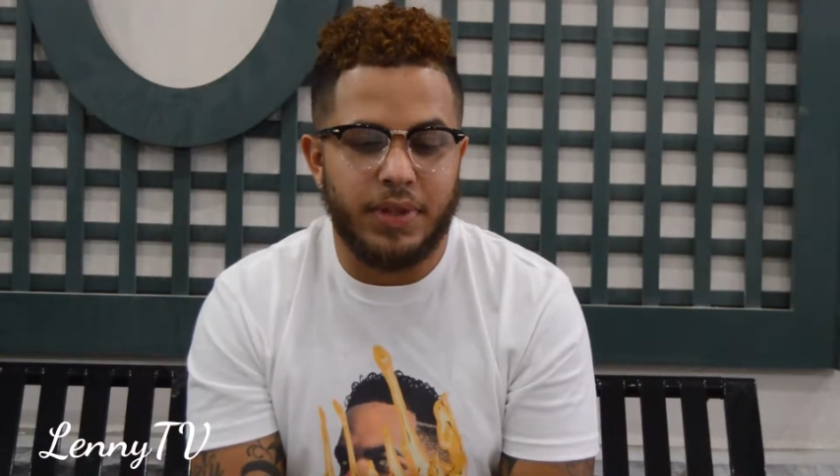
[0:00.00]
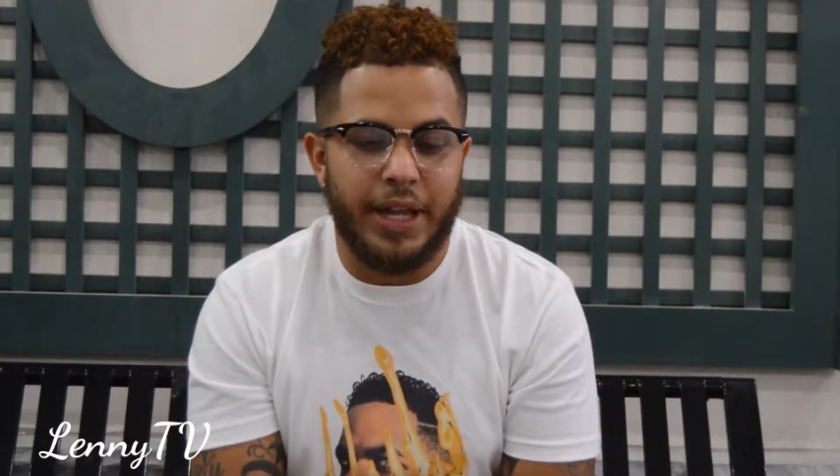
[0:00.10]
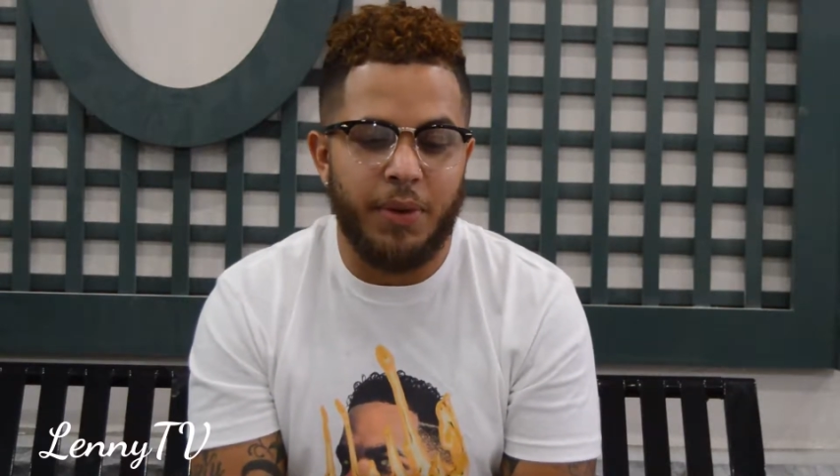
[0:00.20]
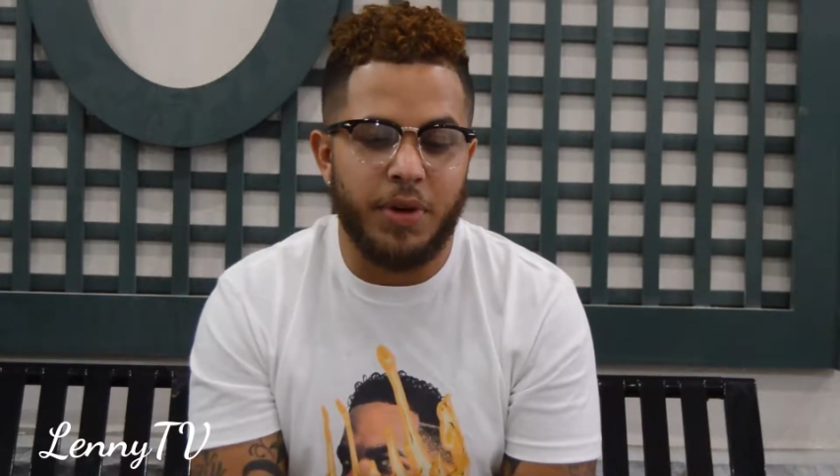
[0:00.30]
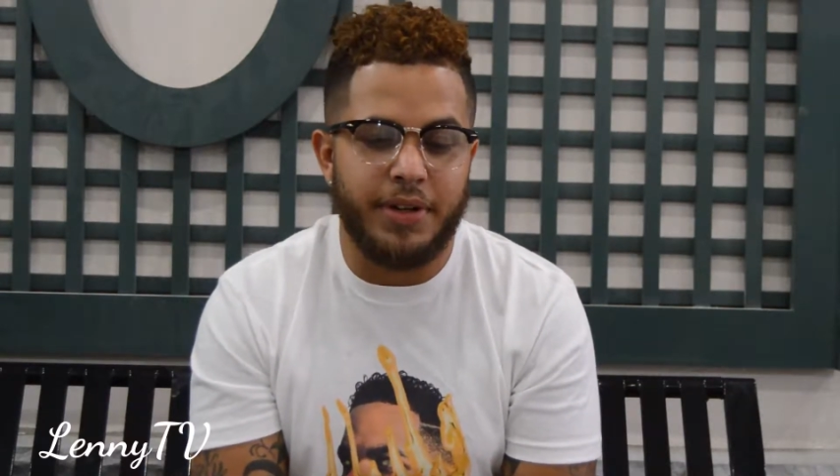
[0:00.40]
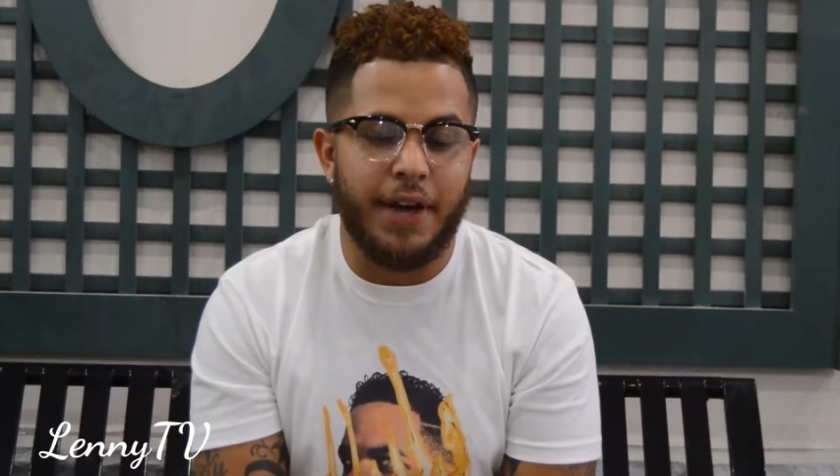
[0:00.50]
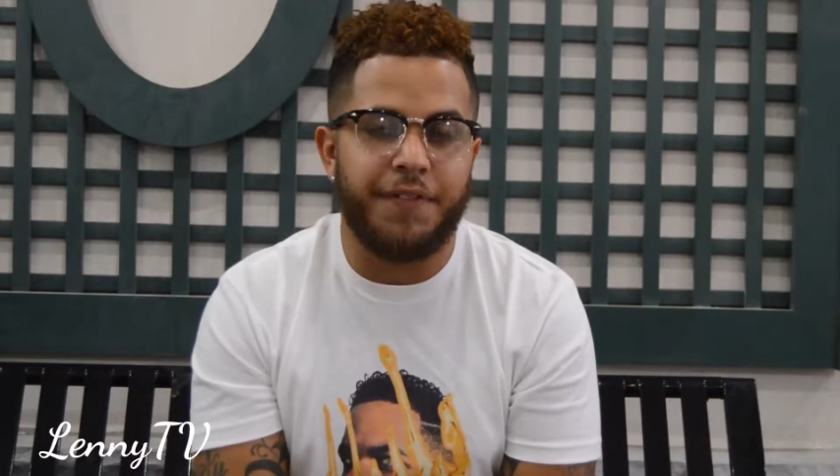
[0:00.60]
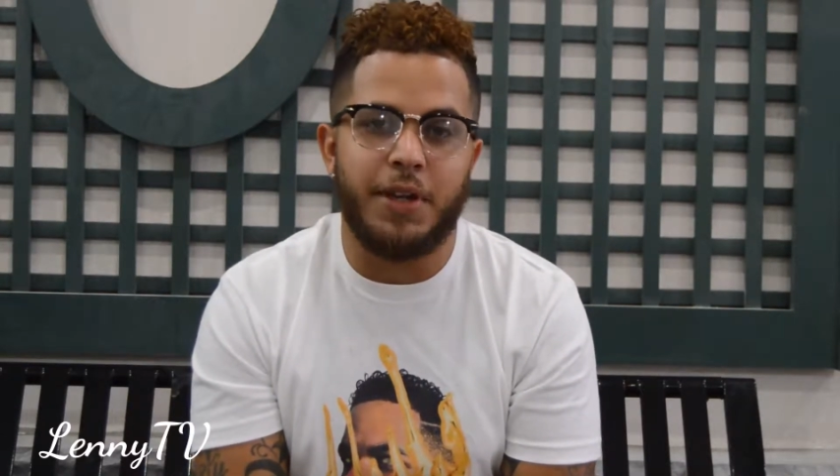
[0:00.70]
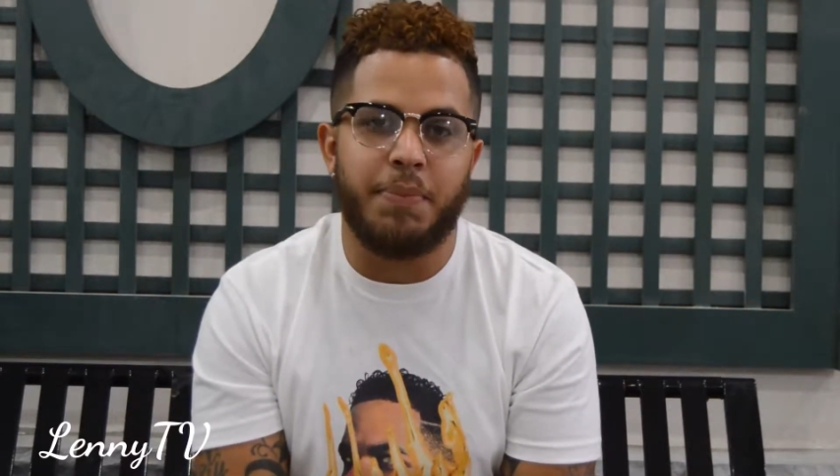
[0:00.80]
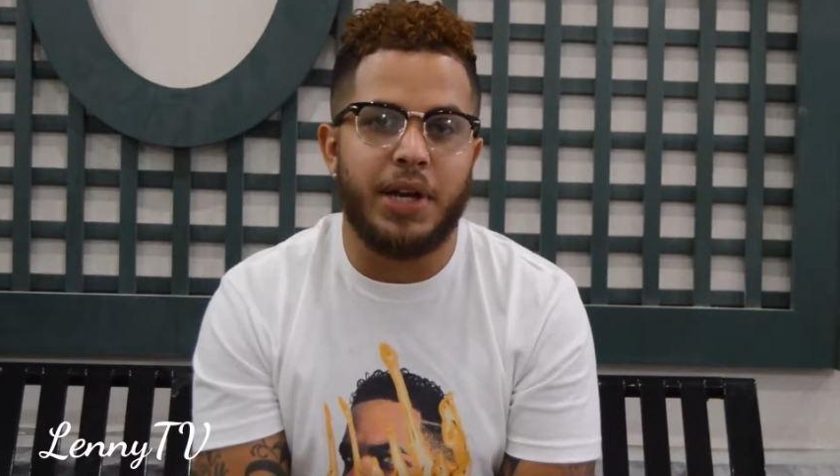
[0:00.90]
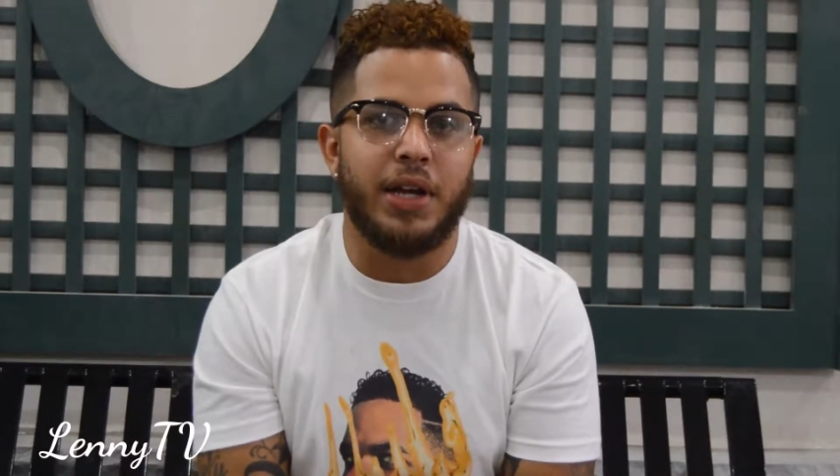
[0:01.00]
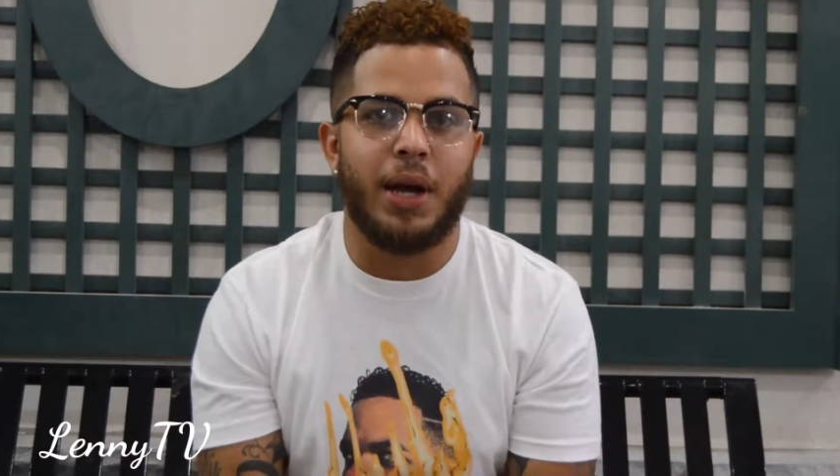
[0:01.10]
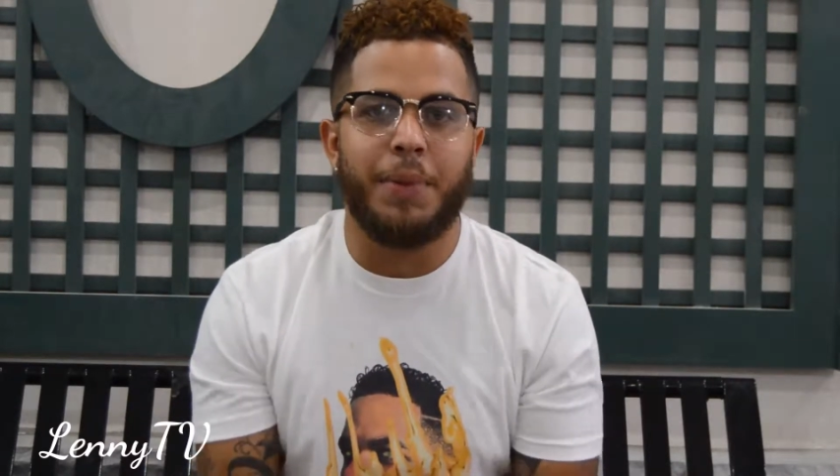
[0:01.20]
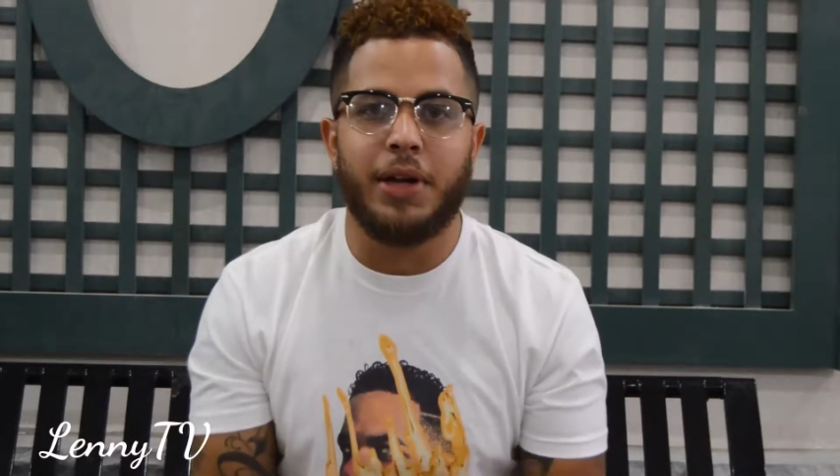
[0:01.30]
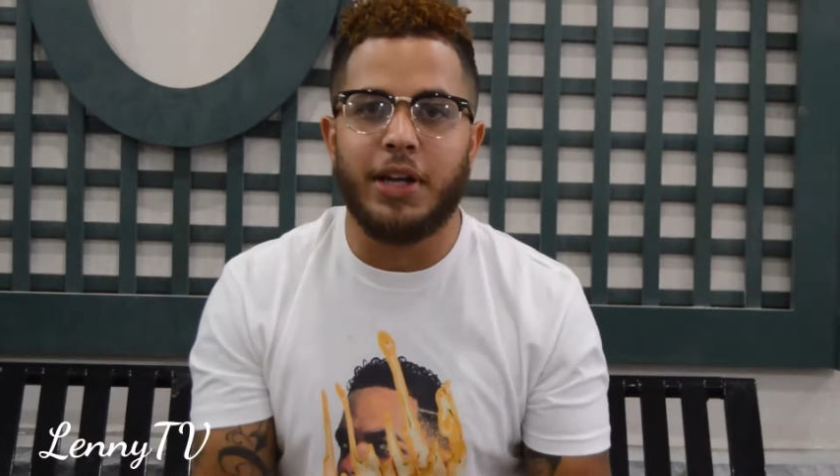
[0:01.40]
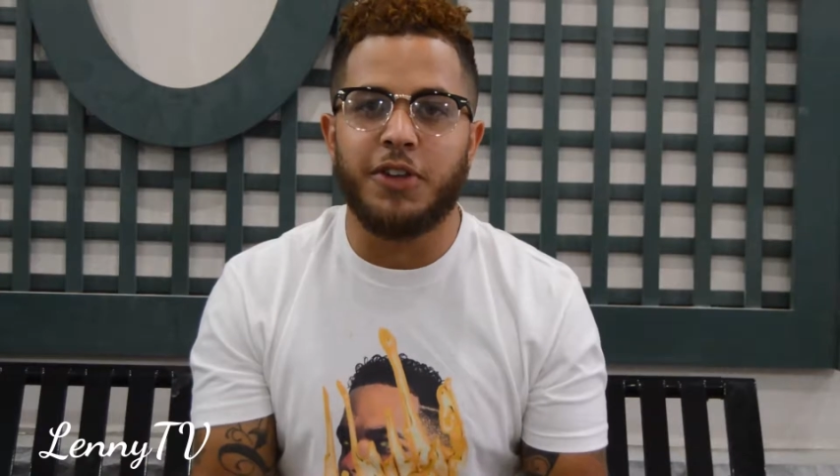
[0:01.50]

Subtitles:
It would definitely be, I mean,